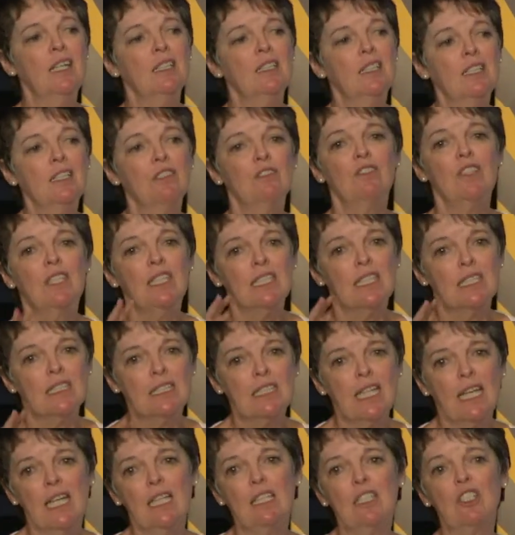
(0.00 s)
give the
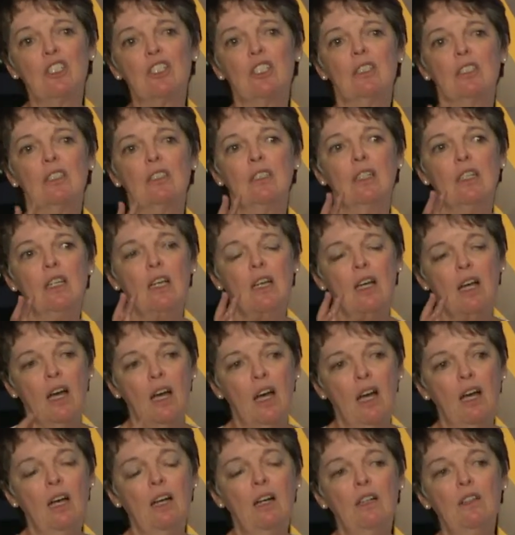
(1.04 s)
attention
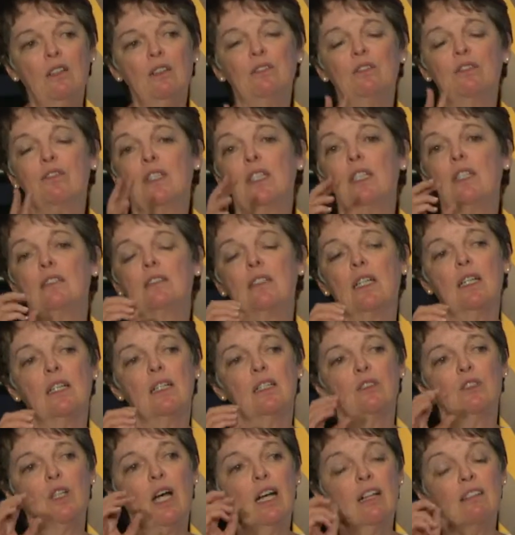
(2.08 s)
of
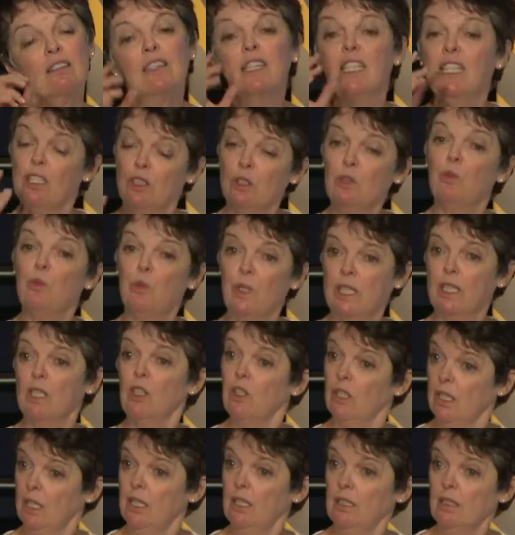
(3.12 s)
uh, a
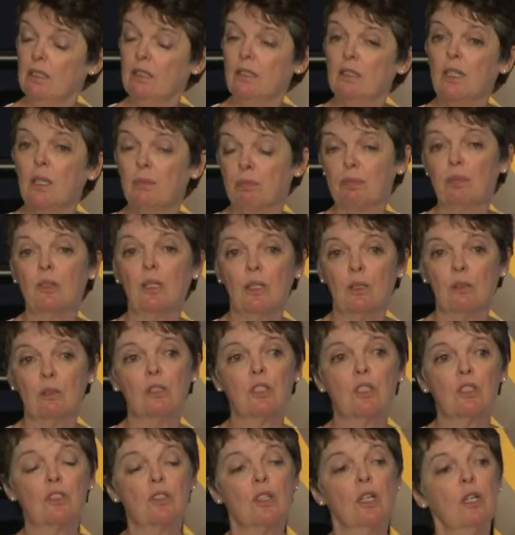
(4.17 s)
literary
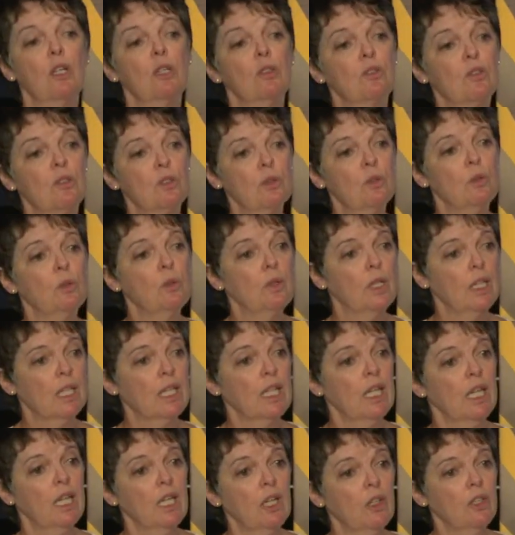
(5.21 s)
approach to a
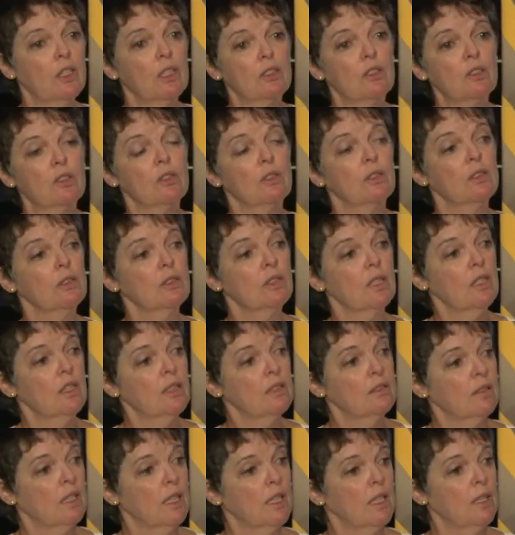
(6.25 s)
character
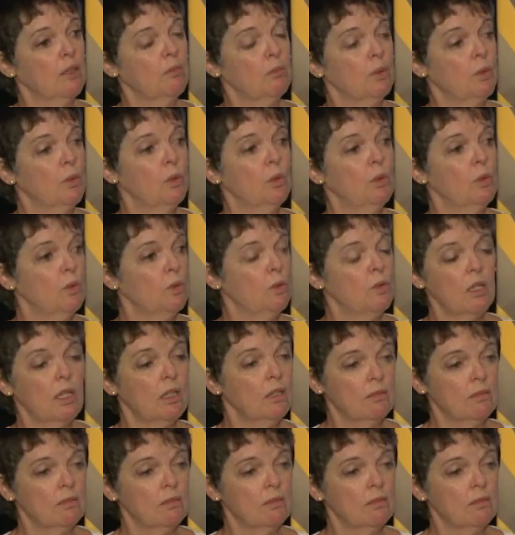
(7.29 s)
um, who,